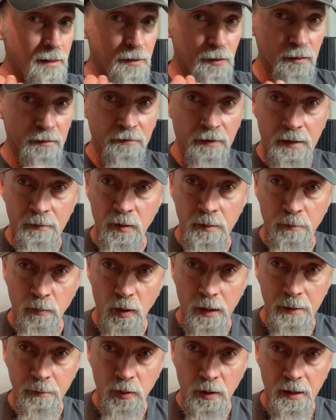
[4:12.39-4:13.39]
your favorite
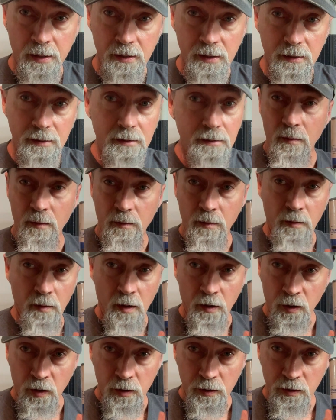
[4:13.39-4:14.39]
bread product,
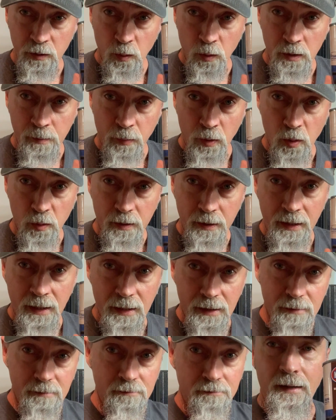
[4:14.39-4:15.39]
a good source of
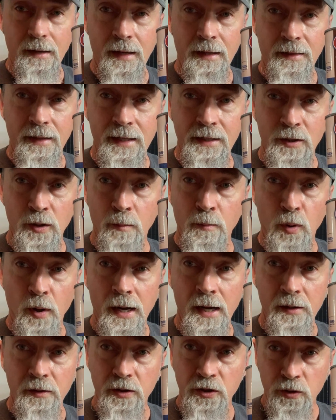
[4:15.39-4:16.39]
protein. And these are
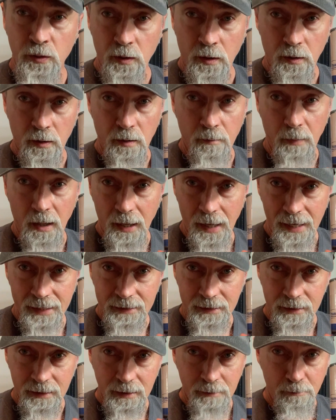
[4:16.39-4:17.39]
brown sugar
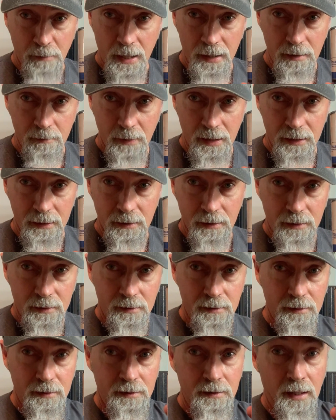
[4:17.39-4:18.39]
molasses baked beans.
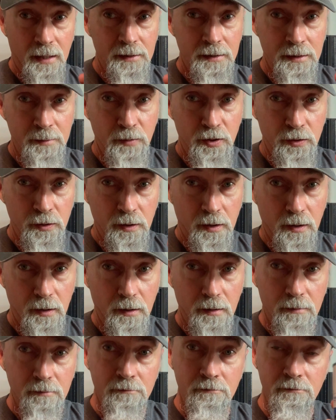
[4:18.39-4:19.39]
Got some
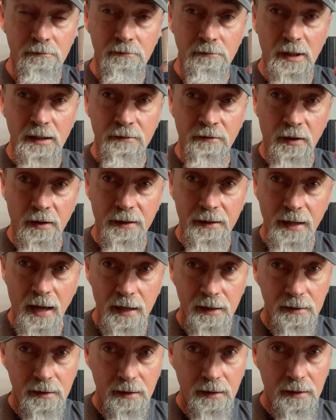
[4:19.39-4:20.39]
sugar, but very
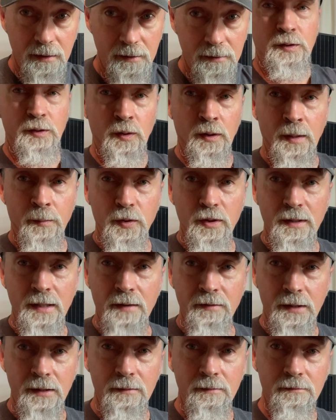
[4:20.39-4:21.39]
tasty. So number
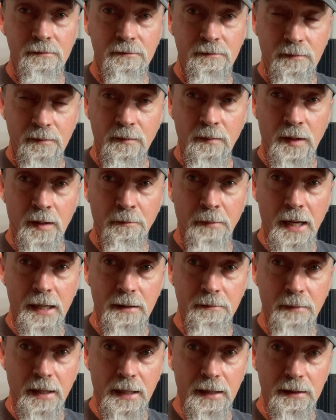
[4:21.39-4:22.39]
7, the
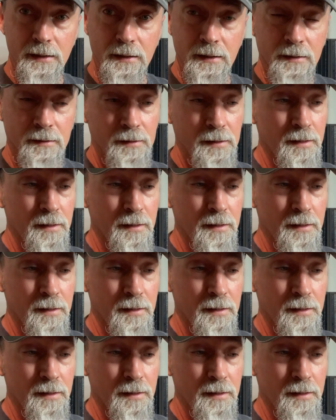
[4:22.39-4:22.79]
baked beans.